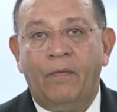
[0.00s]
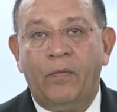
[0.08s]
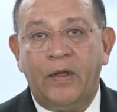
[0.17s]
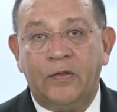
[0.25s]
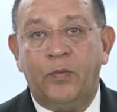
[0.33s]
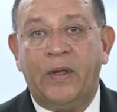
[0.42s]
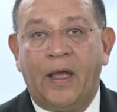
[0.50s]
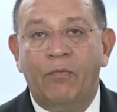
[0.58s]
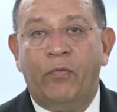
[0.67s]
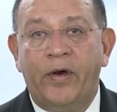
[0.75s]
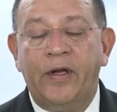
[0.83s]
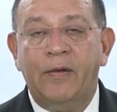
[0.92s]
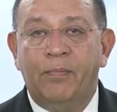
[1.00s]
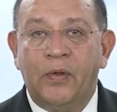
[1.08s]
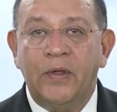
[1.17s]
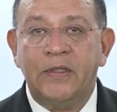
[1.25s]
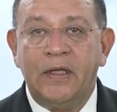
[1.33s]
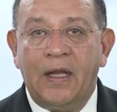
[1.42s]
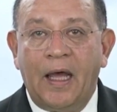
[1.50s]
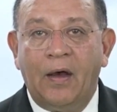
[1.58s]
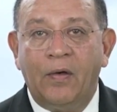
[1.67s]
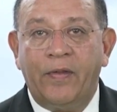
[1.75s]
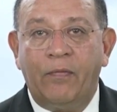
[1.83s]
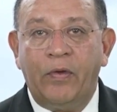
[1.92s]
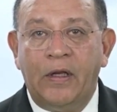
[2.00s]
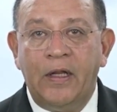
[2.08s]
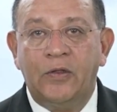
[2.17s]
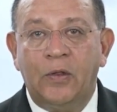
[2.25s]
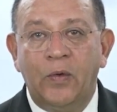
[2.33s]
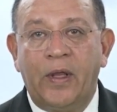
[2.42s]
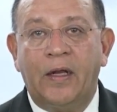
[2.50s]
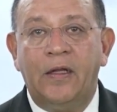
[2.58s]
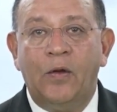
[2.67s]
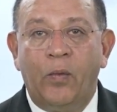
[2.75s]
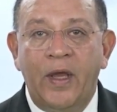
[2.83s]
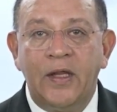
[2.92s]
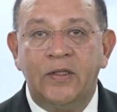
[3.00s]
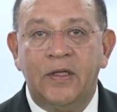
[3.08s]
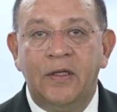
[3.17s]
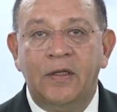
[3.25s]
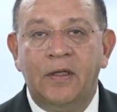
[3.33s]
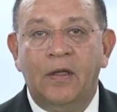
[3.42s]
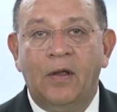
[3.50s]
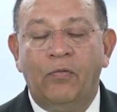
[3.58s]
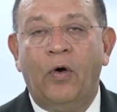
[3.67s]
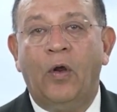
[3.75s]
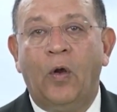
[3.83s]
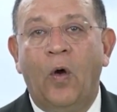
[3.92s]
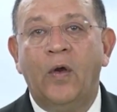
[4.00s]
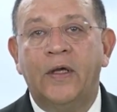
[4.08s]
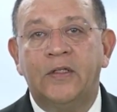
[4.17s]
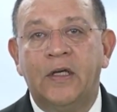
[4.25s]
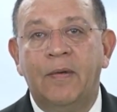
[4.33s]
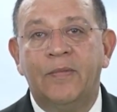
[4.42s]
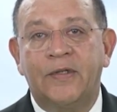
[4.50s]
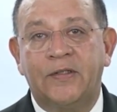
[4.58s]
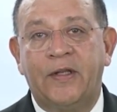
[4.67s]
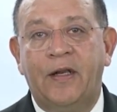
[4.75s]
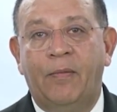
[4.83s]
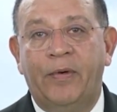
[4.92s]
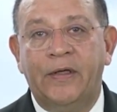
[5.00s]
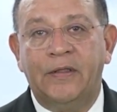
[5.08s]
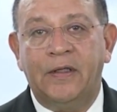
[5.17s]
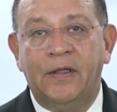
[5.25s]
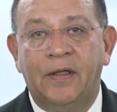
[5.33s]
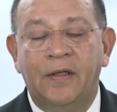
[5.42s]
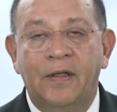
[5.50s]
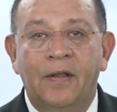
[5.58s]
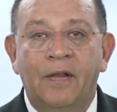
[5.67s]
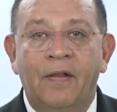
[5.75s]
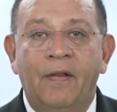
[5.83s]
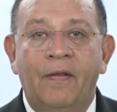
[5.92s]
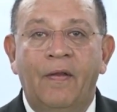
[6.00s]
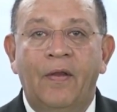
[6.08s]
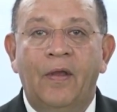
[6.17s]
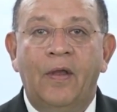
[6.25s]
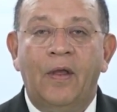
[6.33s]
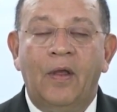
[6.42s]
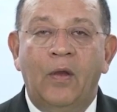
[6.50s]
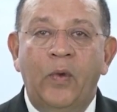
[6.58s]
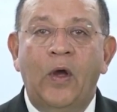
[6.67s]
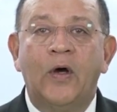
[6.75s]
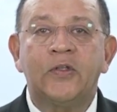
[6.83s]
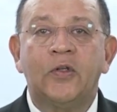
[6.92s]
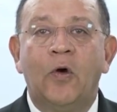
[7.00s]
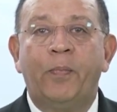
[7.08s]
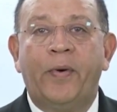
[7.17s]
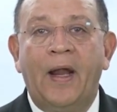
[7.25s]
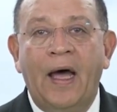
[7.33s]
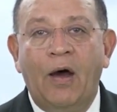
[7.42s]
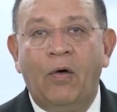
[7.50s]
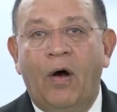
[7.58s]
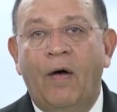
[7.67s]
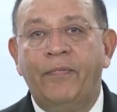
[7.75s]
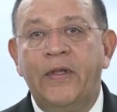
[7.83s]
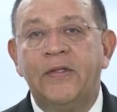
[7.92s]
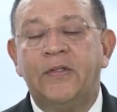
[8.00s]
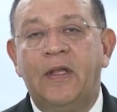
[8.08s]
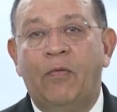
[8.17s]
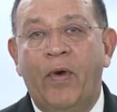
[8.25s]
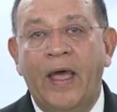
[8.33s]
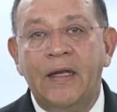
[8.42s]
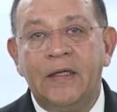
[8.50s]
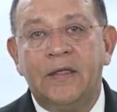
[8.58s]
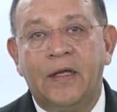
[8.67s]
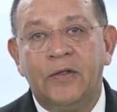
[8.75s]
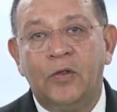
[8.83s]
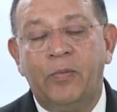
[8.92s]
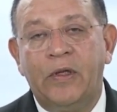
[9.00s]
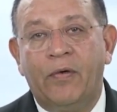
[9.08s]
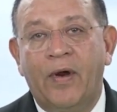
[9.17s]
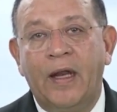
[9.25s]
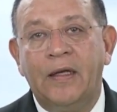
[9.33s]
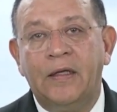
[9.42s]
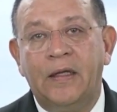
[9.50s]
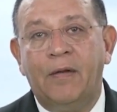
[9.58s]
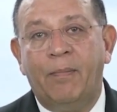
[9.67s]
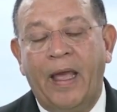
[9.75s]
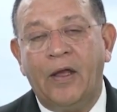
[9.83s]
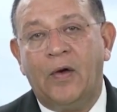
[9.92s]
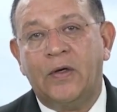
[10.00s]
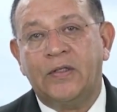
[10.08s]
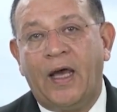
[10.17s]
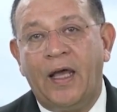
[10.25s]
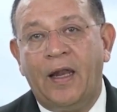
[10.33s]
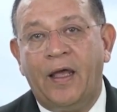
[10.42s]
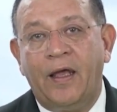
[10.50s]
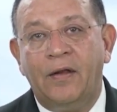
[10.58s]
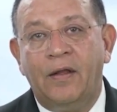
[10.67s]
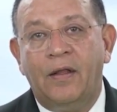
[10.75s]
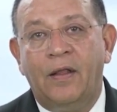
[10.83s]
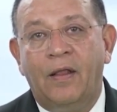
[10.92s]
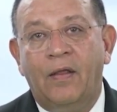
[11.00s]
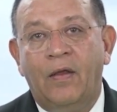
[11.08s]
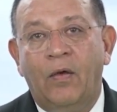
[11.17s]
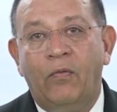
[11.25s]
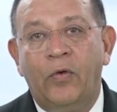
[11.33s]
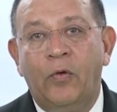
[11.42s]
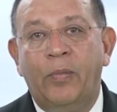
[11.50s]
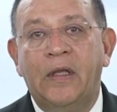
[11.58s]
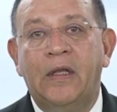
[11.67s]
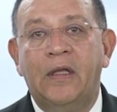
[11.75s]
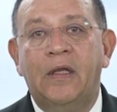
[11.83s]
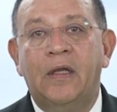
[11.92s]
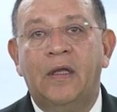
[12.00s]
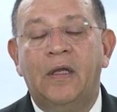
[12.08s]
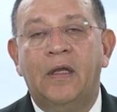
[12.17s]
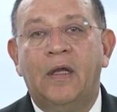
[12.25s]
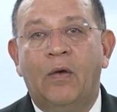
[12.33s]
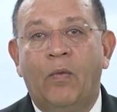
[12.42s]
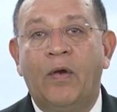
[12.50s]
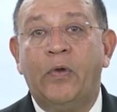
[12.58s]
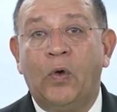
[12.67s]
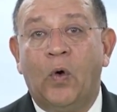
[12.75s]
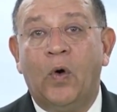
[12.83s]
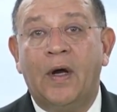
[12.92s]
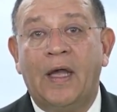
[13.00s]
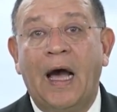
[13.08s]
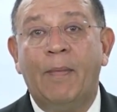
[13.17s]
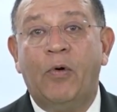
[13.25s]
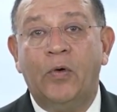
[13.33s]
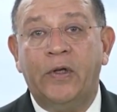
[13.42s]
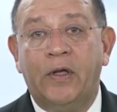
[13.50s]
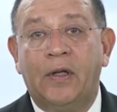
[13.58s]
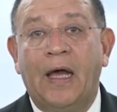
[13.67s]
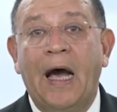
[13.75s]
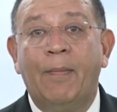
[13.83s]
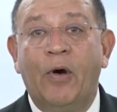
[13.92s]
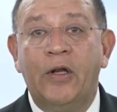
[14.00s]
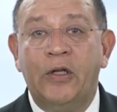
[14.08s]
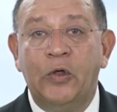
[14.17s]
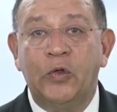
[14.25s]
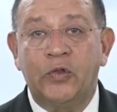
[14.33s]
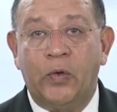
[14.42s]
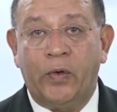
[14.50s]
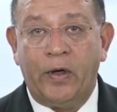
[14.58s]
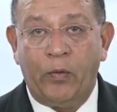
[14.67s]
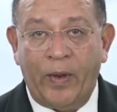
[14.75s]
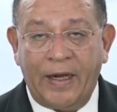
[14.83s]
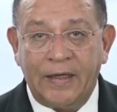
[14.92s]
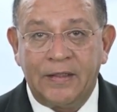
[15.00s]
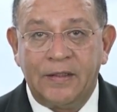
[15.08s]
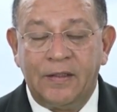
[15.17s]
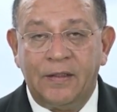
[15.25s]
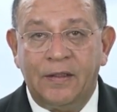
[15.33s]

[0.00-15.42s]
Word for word: It's become very important now that we need to look at innovation for longer term sustainability. We are also proud of this event to be run in Bangkok, Thailand will be what we call a carbon, carbon neutral event